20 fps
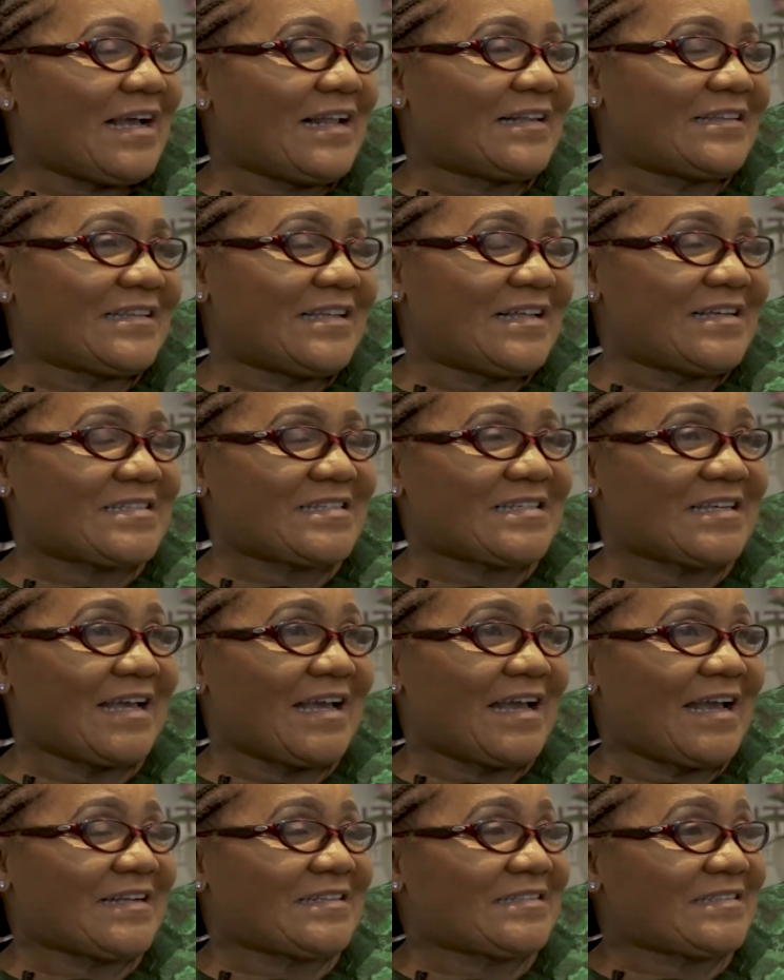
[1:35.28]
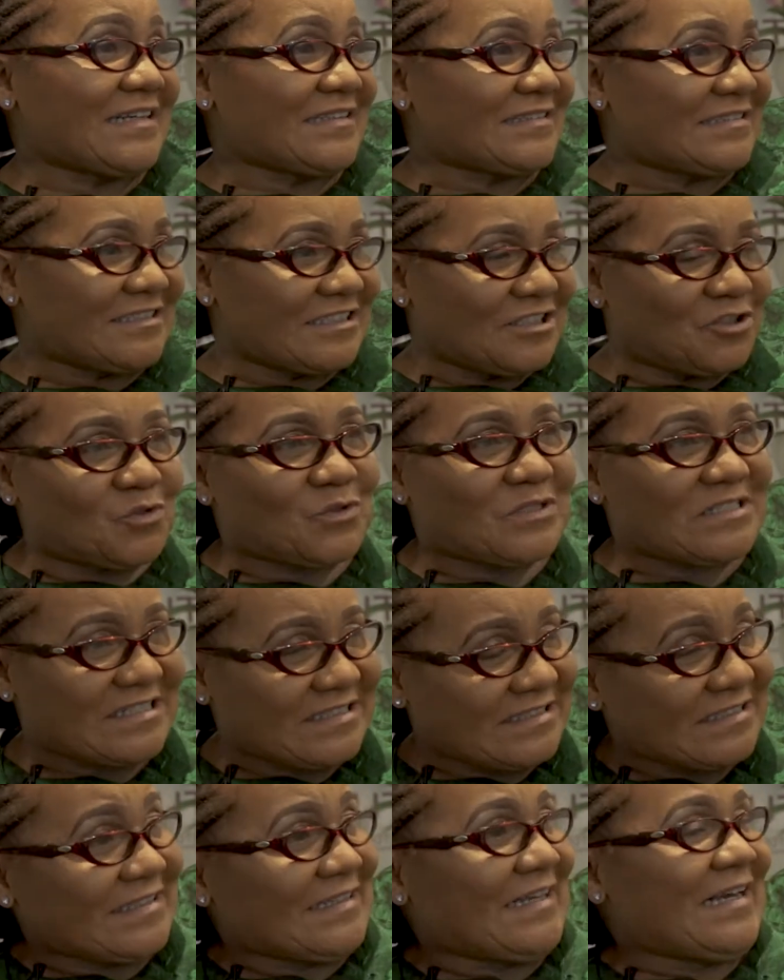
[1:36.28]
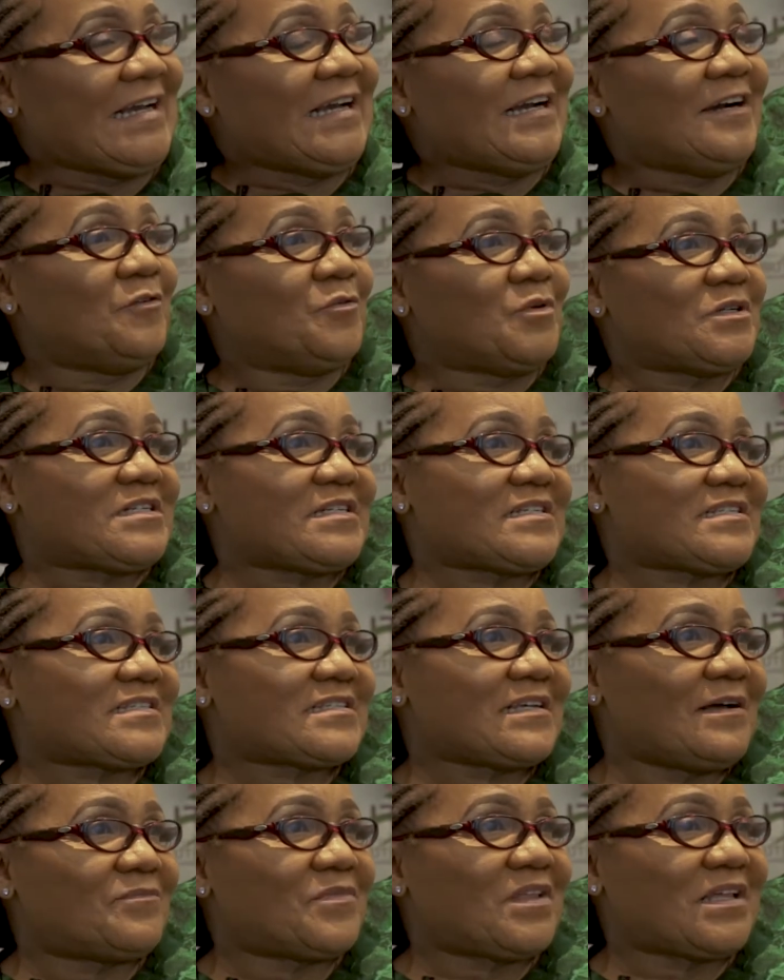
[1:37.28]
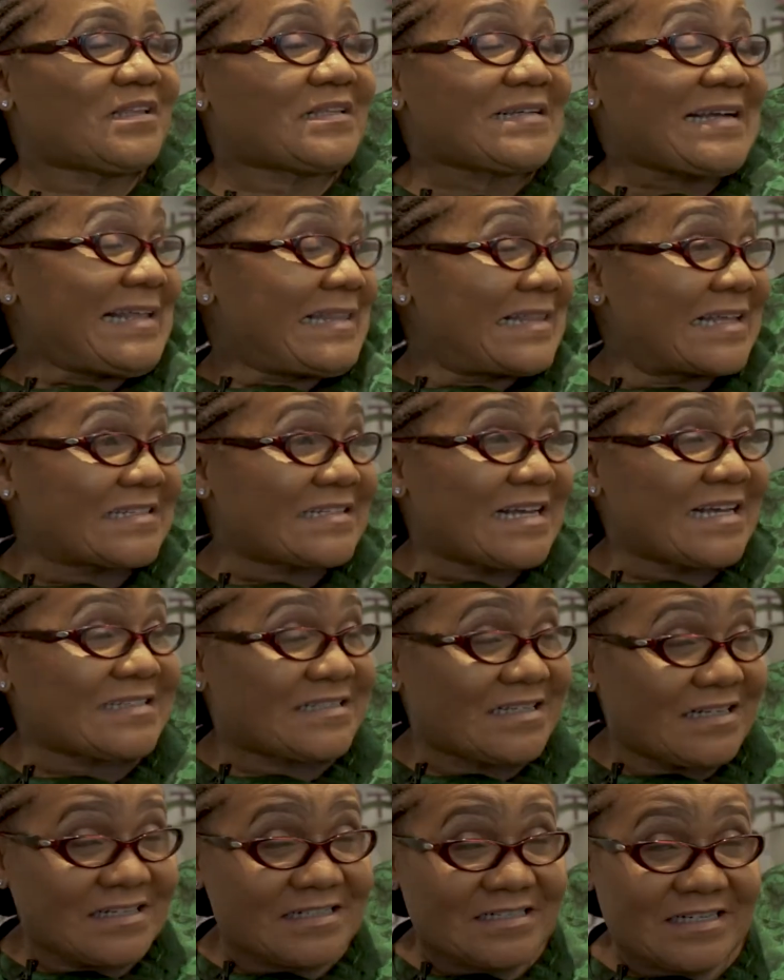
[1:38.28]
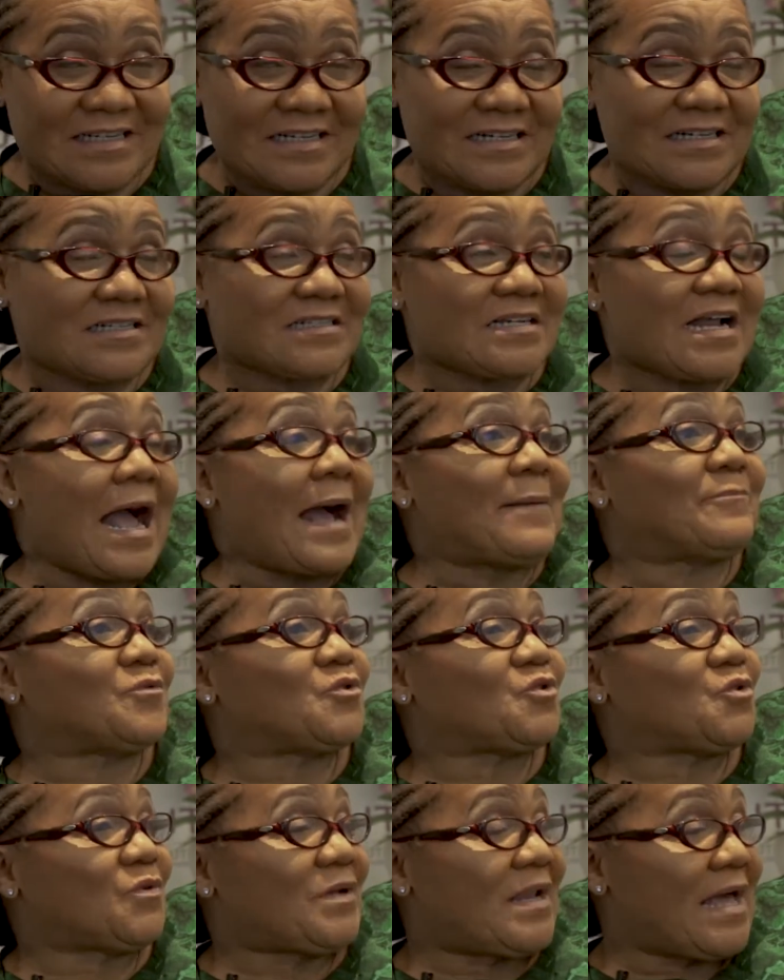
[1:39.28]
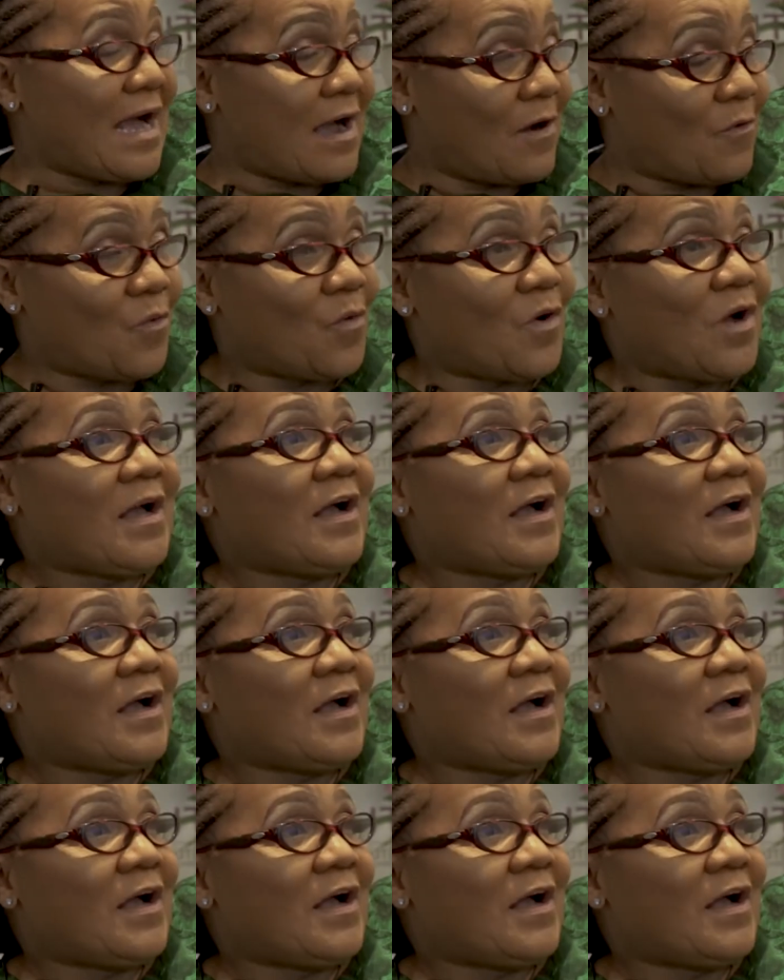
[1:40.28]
health nursing at DUT, which is something that I still cherish up to now.